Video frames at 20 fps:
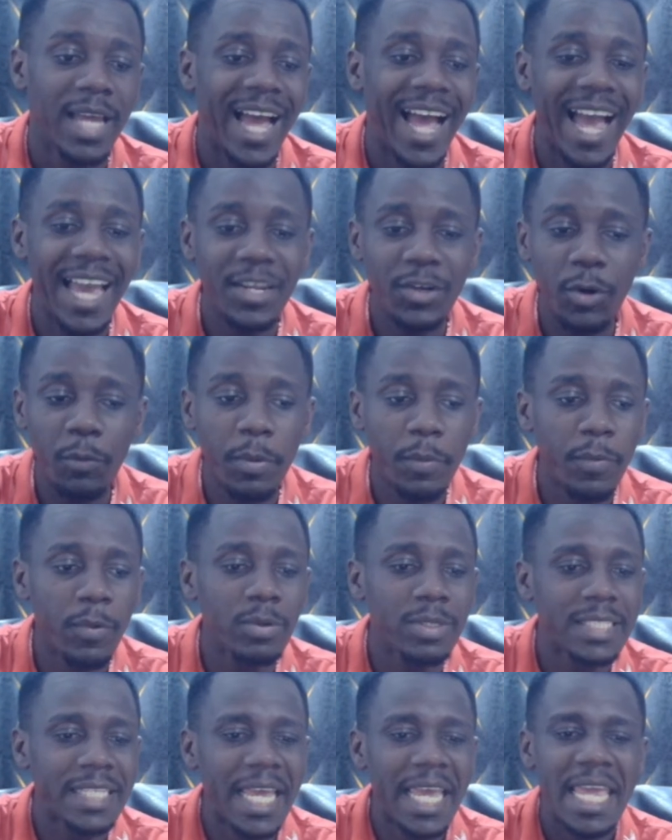I know people
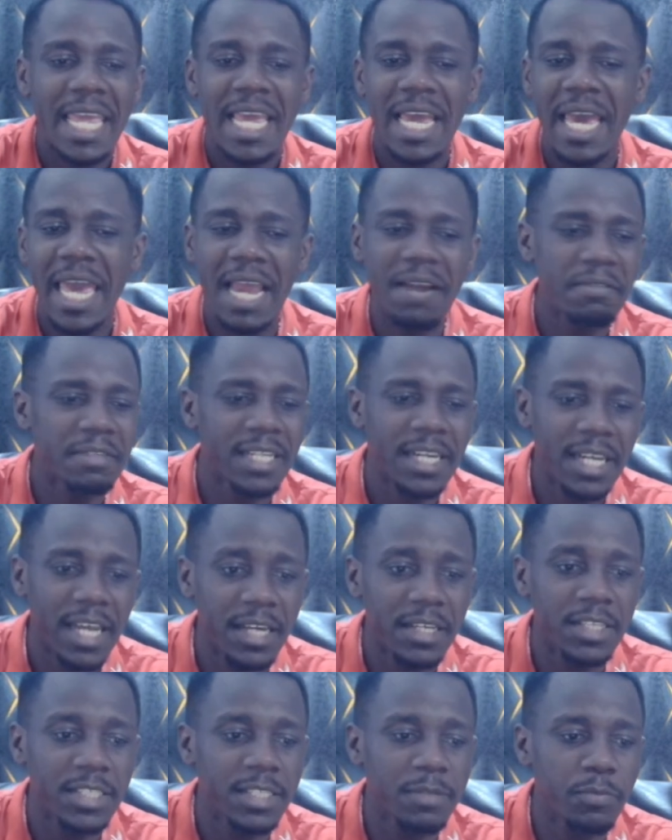will say, Erik ten
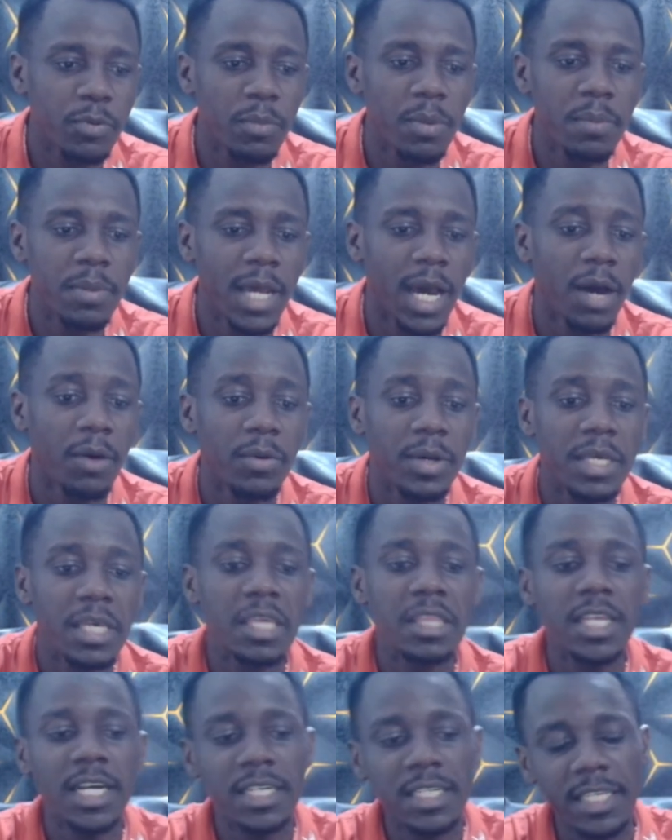Hag is the problem now.
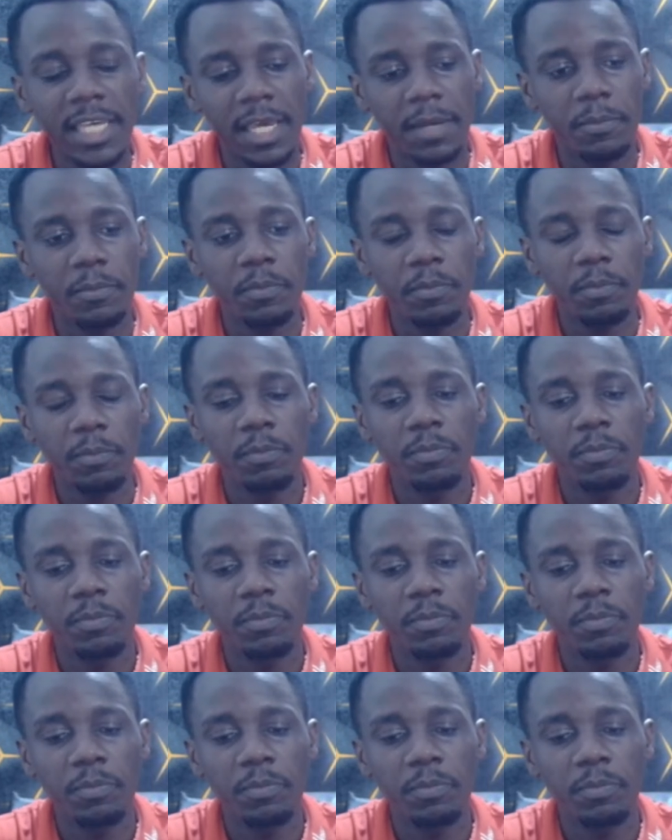In that game,